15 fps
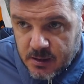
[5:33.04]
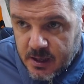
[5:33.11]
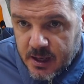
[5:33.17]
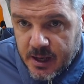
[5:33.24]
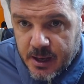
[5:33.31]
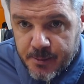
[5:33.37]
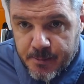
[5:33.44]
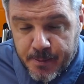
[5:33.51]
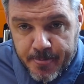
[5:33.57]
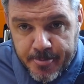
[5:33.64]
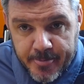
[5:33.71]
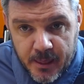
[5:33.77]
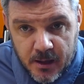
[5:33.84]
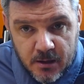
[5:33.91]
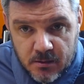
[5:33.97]
in.
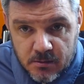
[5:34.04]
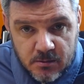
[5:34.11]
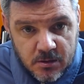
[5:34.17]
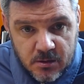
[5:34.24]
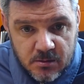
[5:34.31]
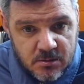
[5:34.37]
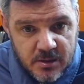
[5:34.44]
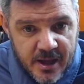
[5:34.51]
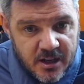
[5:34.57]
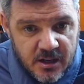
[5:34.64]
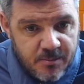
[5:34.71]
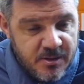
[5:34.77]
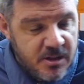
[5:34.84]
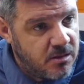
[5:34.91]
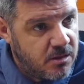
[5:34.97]

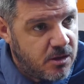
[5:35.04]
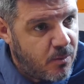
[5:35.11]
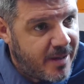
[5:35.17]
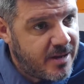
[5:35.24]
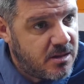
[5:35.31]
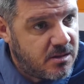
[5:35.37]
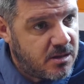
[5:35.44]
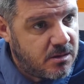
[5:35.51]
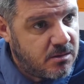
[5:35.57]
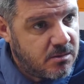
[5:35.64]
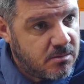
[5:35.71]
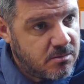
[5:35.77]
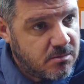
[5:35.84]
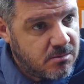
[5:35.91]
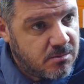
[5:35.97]
Dagenham didn't do anything
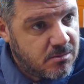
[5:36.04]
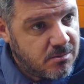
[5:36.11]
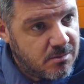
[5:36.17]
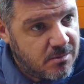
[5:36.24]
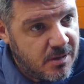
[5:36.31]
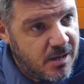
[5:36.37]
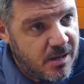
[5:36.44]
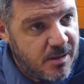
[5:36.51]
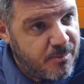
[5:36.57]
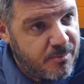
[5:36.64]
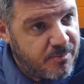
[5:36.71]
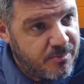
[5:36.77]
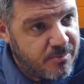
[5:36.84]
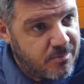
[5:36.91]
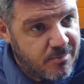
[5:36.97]

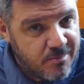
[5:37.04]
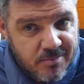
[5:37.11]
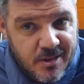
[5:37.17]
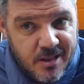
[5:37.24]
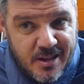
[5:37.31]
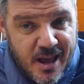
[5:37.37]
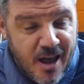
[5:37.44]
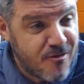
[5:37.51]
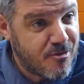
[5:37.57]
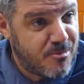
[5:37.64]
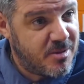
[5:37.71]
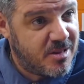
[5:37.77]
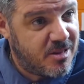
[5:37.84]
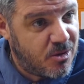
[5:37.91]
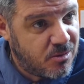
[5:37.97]
that they haven't
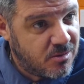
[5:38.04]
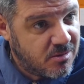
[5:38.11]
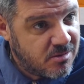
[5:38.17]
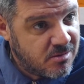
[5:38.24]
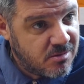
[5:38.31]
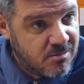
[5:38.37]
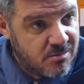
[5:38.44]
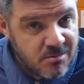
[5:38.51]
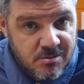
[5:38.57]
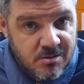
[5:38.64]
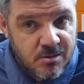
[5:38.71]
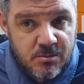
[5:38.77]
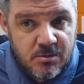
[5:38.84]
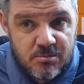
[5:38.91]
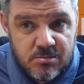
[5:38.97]
been doing.
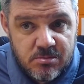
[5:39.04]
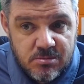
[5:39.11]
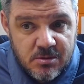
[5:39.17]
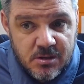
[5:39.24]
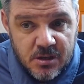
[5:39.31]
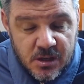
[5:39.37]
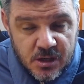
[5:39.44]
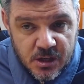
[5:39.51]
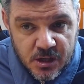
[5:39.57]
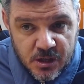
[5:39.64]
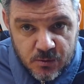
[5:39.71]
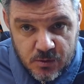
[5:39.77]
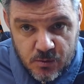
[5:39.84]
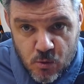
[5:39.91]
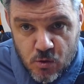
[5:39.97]

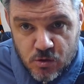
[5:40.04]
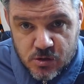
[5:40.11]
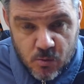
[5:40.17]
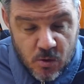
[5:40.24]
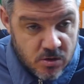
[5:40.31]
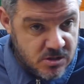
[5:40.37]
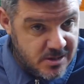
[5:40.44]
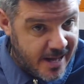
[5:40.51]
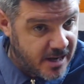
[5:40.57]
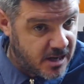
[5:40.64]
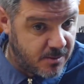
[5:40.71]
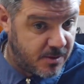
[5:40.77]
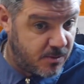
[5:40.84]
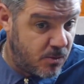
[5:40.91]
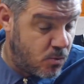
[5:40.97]
We walk towards
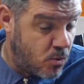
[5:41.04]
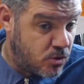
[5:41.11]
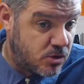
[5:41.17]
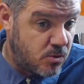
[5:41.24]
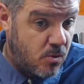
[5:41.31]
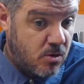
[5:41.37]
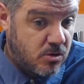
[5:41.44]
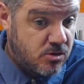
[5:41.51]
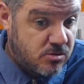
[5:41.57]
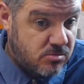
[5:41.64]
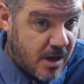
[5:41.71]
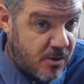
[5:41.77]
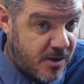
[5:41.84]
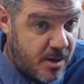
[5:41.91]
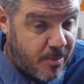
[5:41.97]
Dagenham and we walk towards
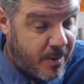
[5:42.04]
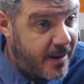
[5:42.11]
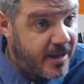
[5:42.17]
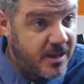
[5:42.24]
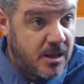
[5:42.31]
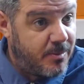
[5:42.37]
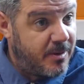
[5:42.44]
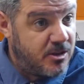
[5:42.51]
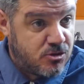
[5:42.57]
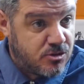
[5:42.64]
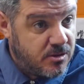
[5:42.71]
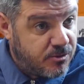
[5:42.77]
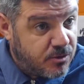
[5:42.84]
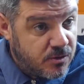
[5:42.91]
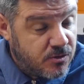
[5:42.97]
how they play. They play
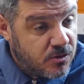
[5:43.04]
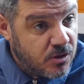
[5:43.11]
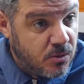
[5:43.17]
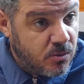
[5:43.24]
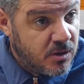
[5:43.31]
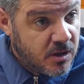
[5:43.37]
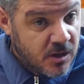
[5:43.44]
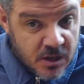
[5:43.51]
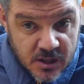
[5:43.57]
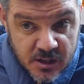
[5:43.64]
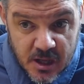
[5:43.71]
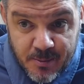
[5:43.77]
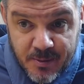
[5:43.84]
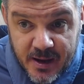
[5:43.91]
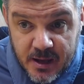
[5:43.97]
3-5-2.
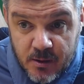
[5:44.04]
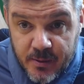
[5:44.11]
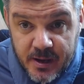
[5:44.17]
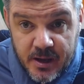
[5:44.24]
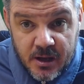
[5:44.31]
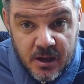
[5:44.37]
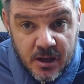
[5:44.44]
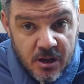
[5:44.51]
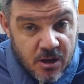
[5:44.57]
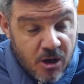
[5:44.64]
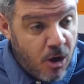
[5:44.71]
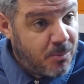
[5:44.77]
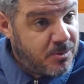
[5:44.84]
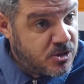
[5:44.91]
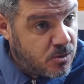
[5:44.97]
They play with
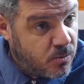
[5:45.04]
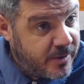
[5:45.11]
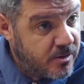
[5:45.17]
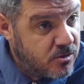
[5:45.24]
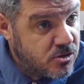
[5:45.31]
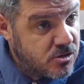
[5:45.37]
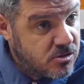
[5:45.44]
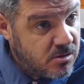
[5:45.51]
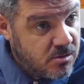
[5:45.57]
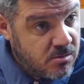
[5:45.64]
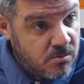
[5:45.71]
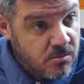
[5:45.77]
opposite wingers,